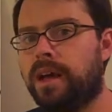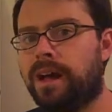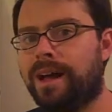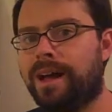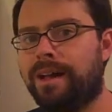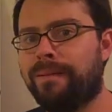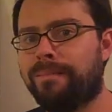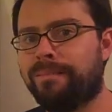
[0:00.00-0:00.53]

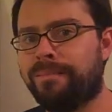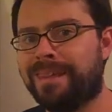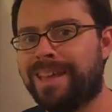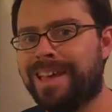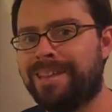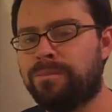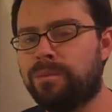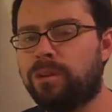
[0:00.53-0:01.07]

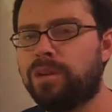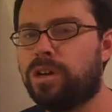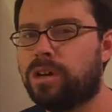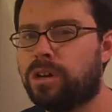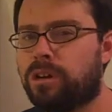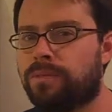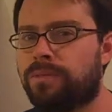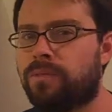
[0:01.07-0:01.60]
And we'll
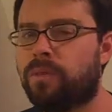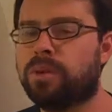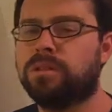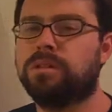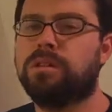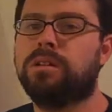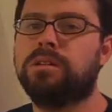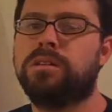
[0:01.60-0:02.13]
look, of
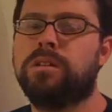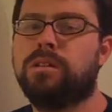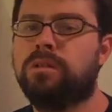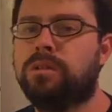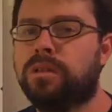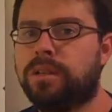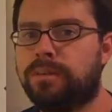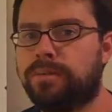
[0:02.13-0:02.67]
course,
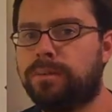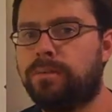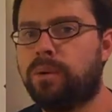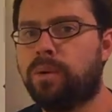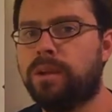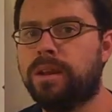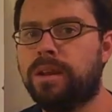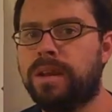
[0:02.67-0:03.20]
also a little bit
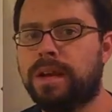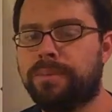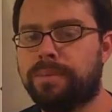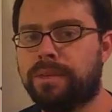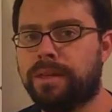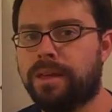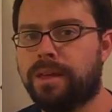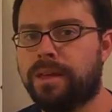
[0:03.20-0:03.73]
more in
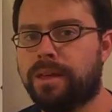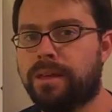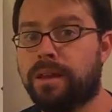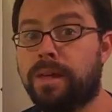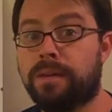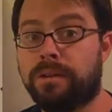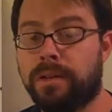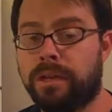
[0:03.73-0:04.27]
depth in
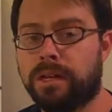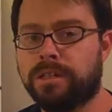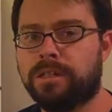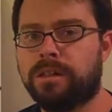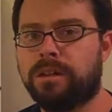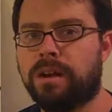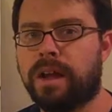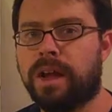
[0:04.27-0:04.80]
another
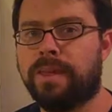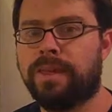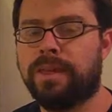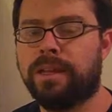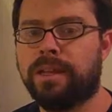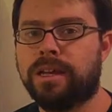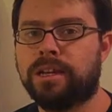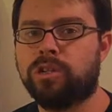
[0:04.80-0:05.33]
lecture at
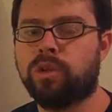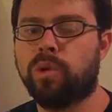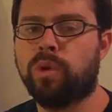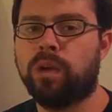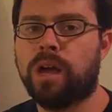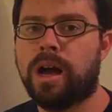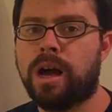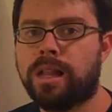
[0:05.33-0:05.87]
the
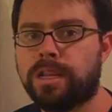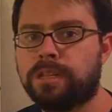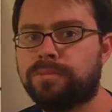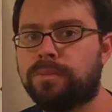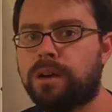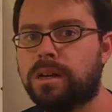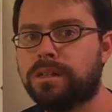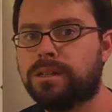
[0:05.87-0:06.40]
electoral college
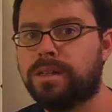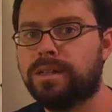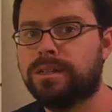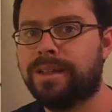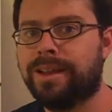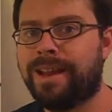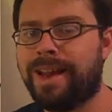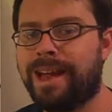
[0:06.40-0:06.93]

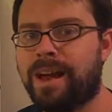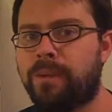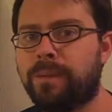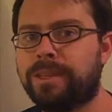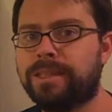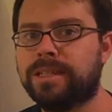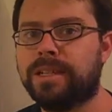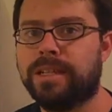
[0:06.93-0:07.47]
process and how
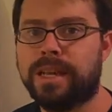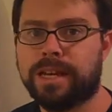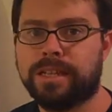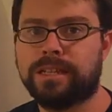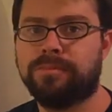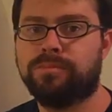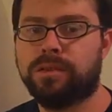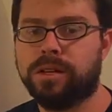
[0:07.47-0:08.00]
we
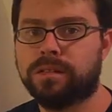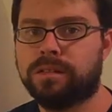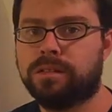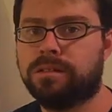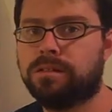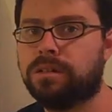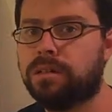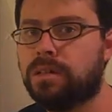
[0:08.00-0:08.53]
select the president.